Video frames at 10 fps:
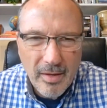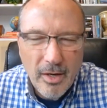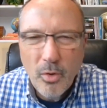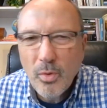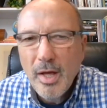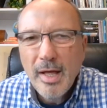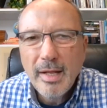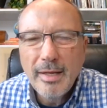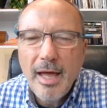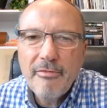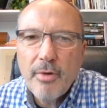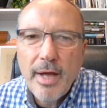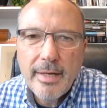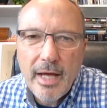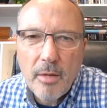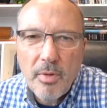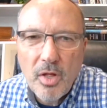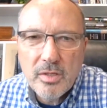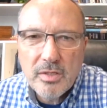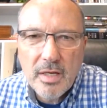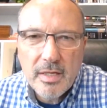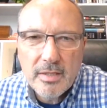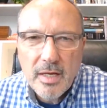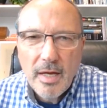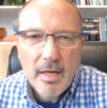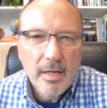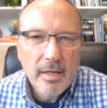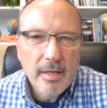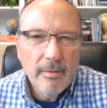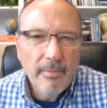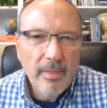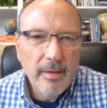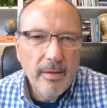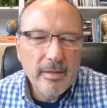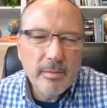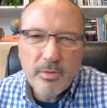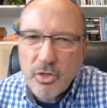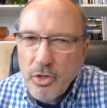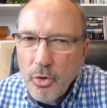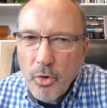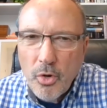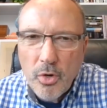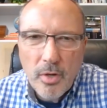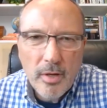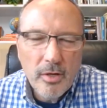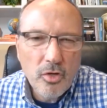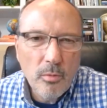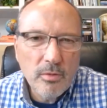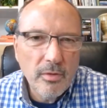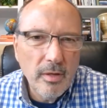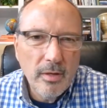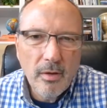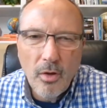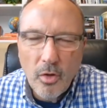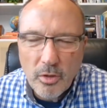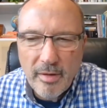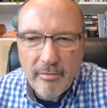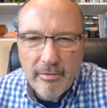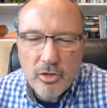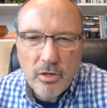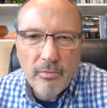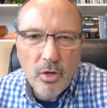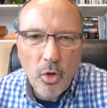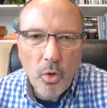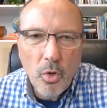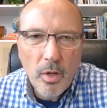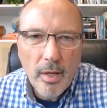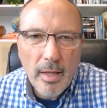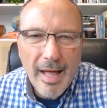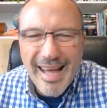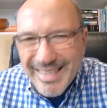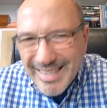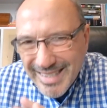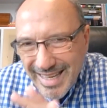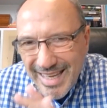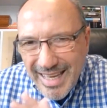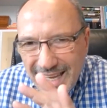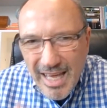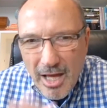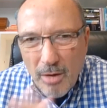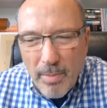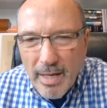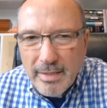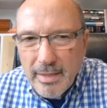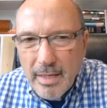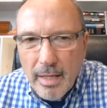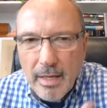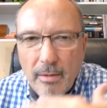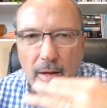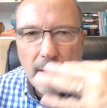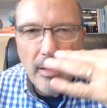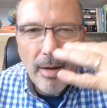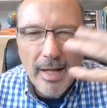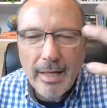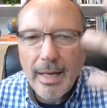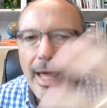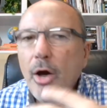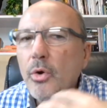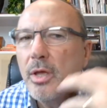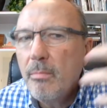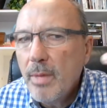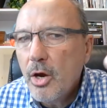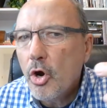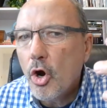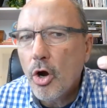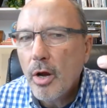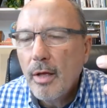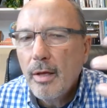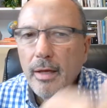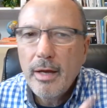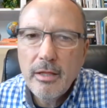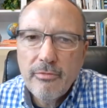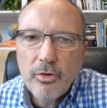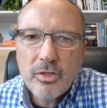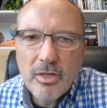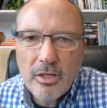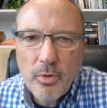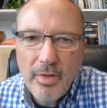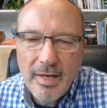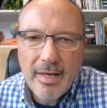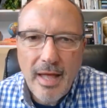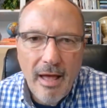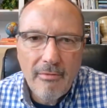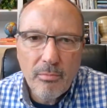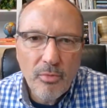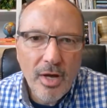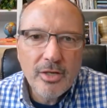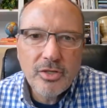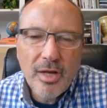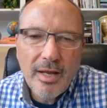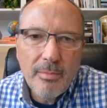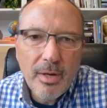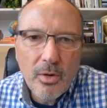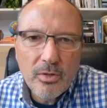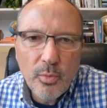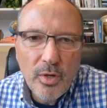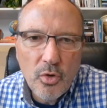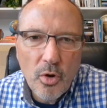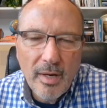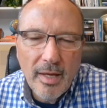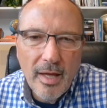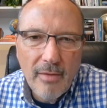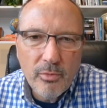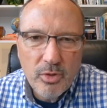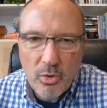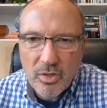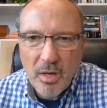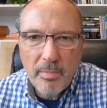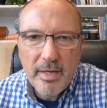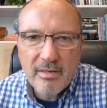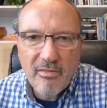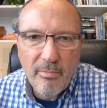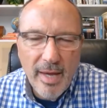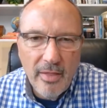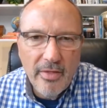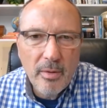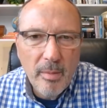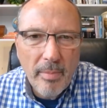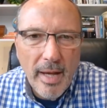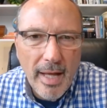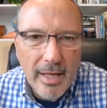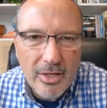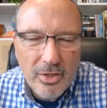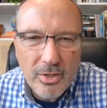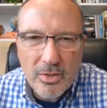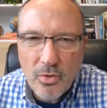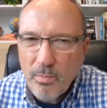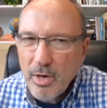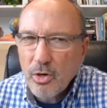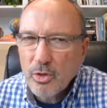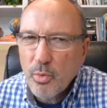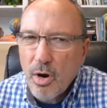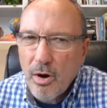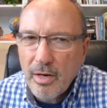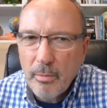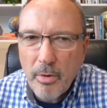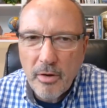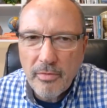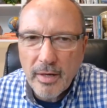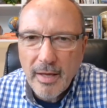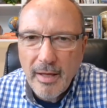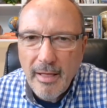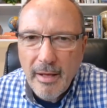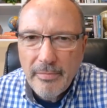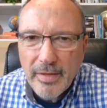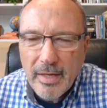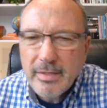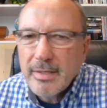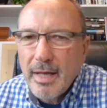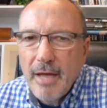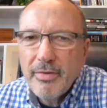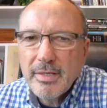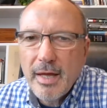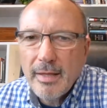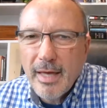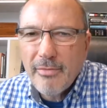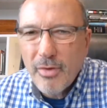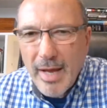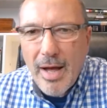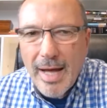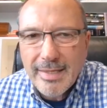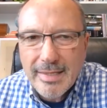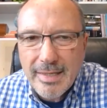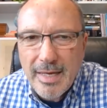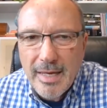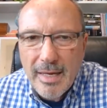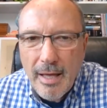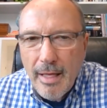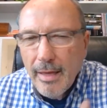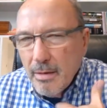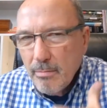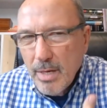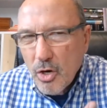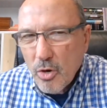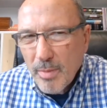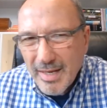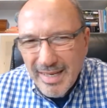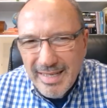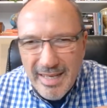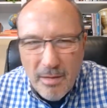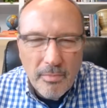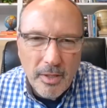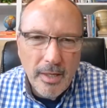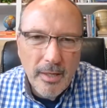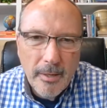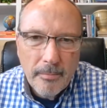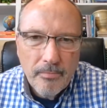You know, life right now, Paul says, is obscured in terms of the ultimate vision of the goal. I see, but I see in like a, a, a cloudy mirror. And in the first century, they didn't have the bright, shiny mirrors that we normally have. It was usually a piece of metal that had been polished, and so mirrors were hardly perfect. He says, Life is like that. For now, I see in a mirror, but dimly.